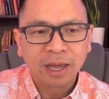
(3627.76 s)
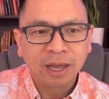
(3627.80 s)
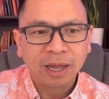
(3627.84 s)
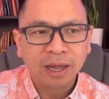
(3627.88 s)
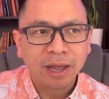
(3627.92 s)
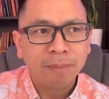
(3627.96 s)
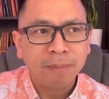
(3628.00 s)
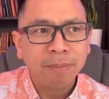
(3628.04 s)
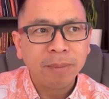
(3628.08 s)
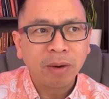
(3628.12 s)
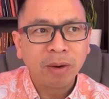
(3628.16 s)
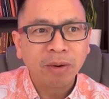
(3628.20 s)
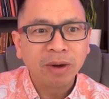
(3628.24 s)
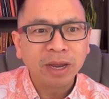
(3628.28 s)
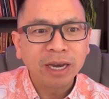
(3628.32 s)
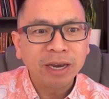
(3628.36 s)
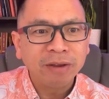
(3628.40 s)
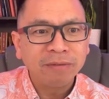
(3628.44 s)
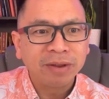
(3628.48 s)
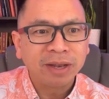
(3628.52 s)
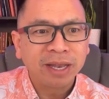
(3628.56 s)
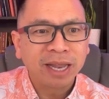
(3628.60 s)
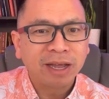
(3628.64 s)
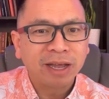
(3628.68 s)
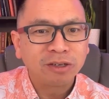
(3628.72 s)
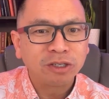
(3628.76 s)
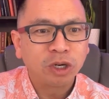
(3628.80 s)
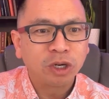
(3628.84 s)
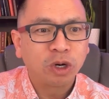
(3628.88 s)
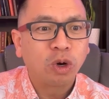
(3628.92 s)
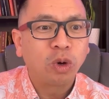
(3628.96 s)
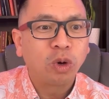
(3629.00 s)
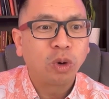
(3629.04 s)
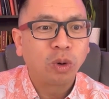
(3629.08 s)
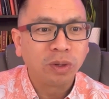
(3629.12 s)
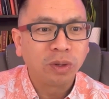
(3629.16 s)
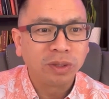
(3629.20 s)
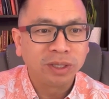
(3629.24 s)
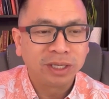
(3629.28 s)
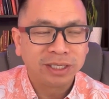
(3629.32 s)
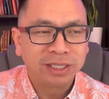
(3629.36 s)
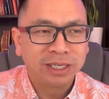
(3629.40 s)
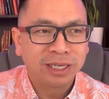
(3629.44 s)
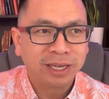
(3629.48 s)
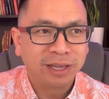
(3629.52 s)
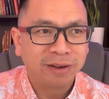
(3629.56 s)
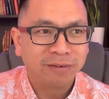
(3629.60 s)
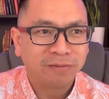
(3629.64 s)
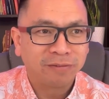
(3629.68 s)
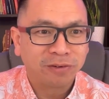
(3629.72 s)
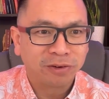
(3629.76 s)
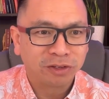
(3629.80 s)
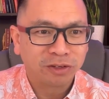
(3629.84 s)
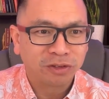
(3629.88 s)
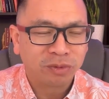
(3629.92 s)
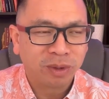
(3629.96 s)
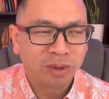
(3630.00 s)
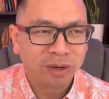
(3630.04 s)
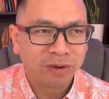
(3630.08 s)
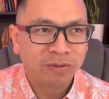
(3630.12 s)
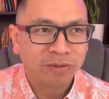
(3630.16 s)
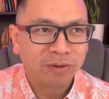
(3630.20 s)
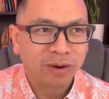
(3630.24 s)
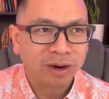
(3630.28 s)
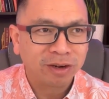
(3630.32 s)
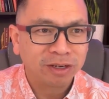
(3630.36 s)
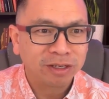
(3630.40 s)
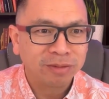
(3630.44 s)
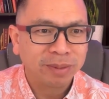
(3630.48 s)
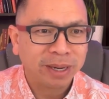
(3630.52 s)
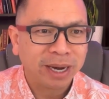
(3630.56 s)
American even allows you to hold the ticket for 24 hours,